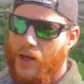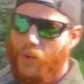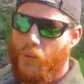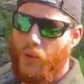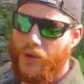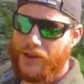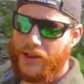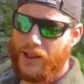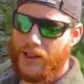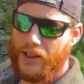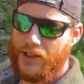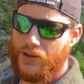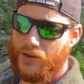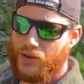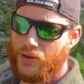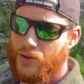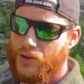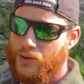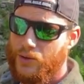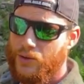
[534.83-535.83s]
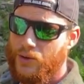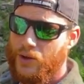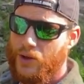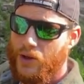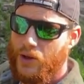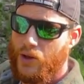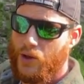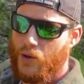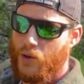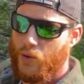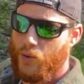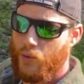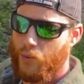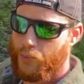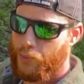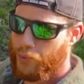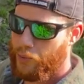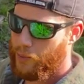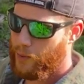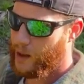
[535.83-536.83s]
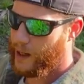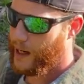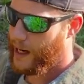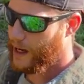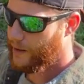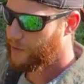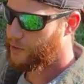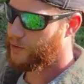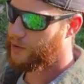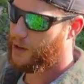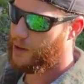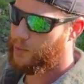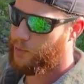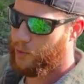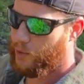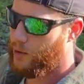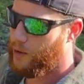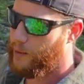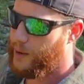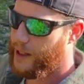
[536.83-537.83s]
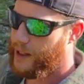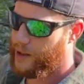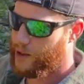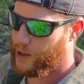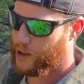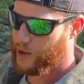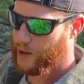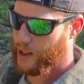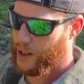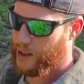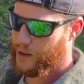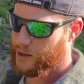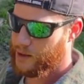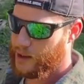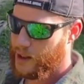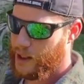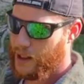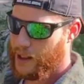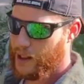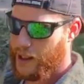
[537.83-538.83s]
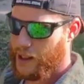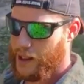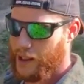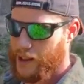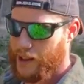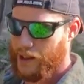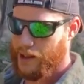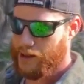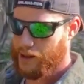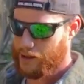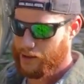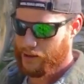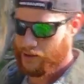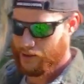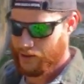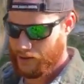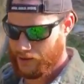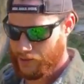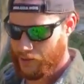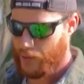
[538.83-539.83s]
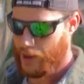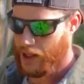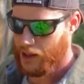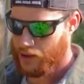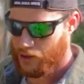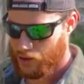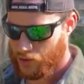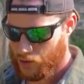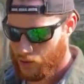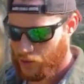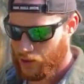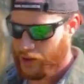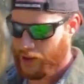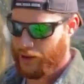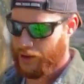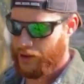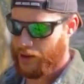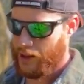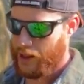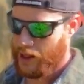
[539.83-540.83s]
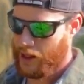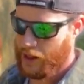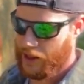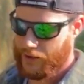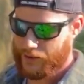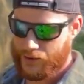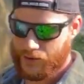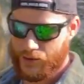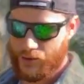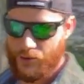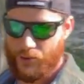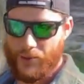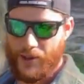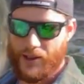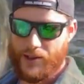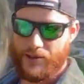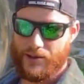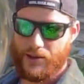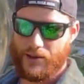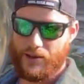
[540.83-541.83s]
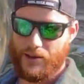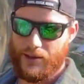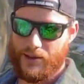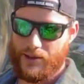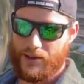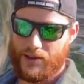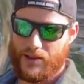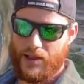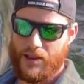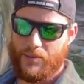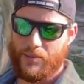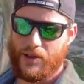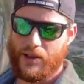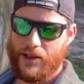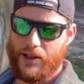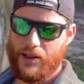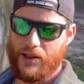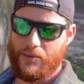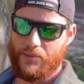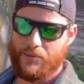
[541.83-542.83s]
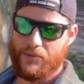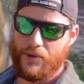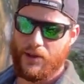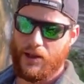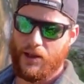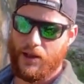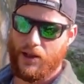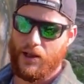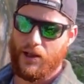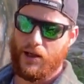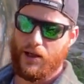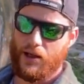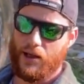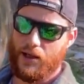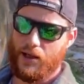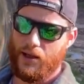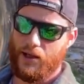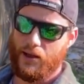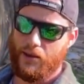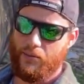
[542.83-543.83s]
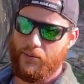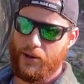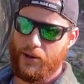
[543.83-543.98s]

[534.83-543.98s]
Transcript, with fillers: and what they do after they pull them out of the ground is it's mandatory they have to basically steam clean them um,